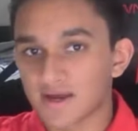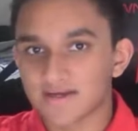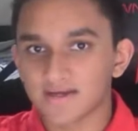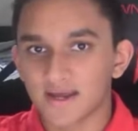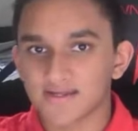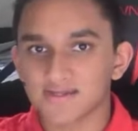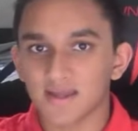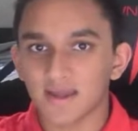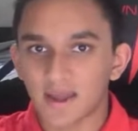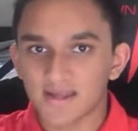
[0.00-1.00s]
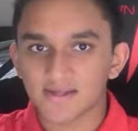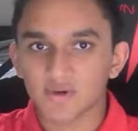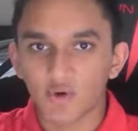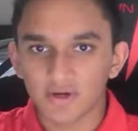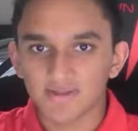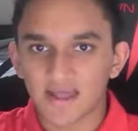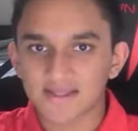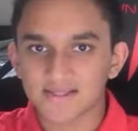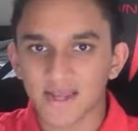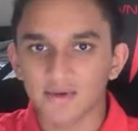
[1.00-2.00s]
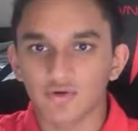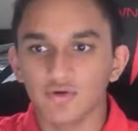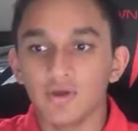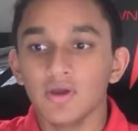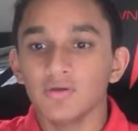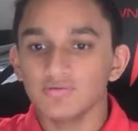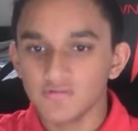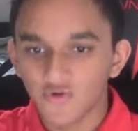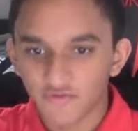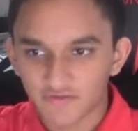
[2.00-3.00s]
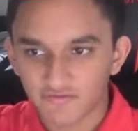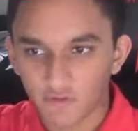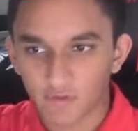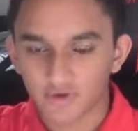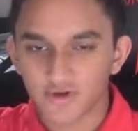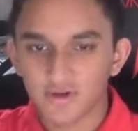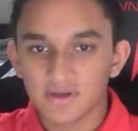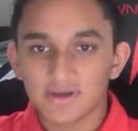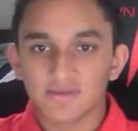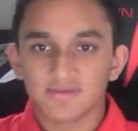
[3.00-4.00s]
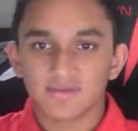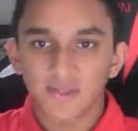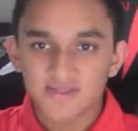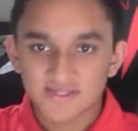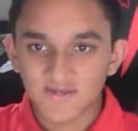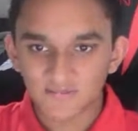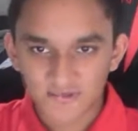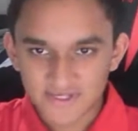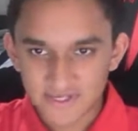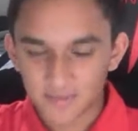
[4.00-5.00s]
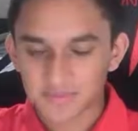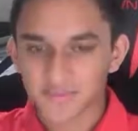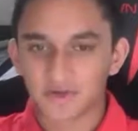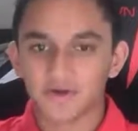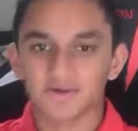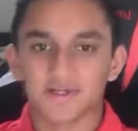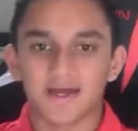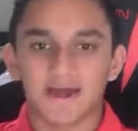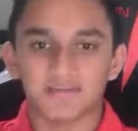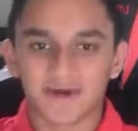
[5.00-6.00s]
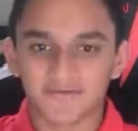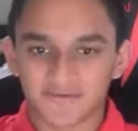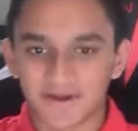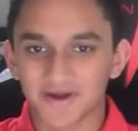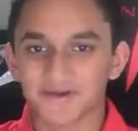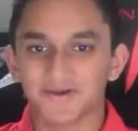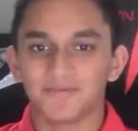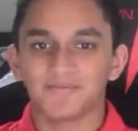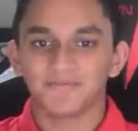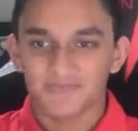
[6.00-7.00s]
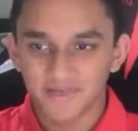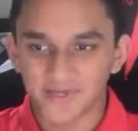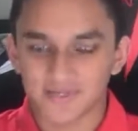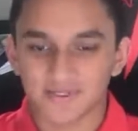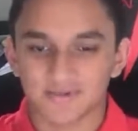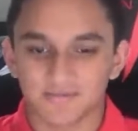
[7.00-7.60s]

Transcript: recognized as holding that title moving forward. That's it for this episode. I'm out for now, y'all. Peace.